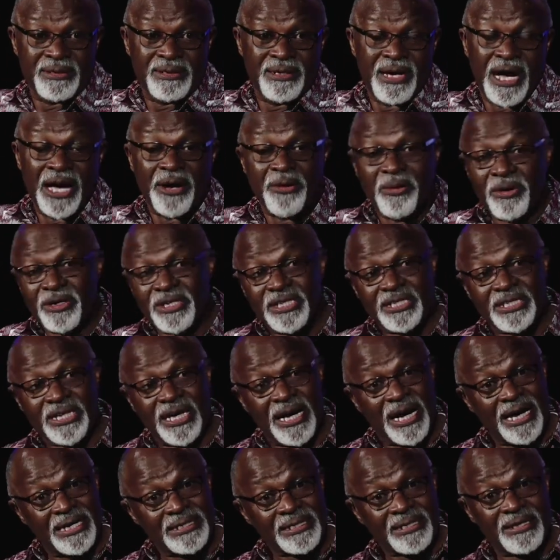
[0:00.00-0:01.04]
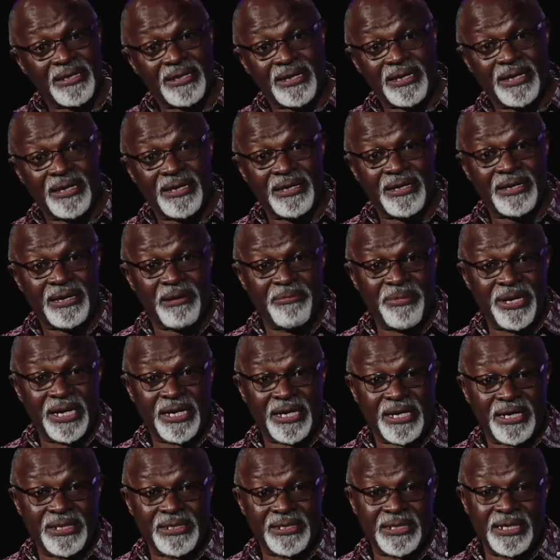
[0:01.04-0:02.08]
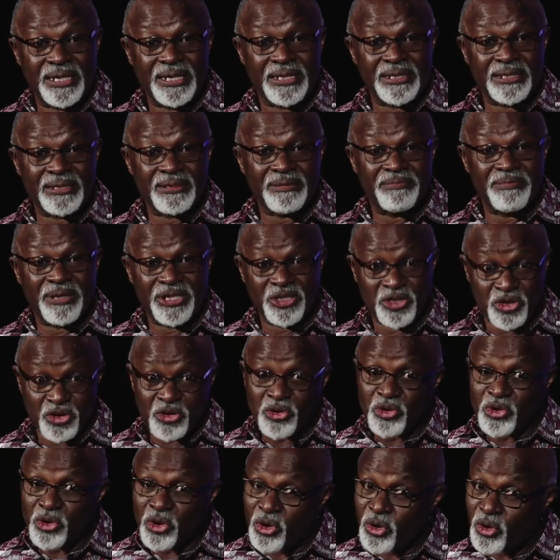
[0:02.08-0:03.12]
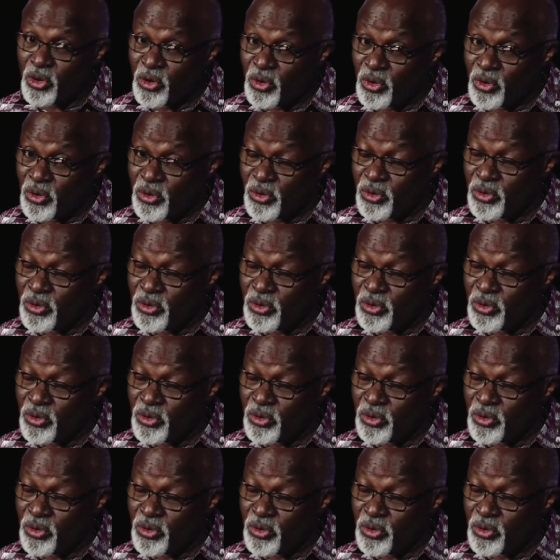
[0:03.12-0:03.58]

I won't say ask the Americans yet, but you know.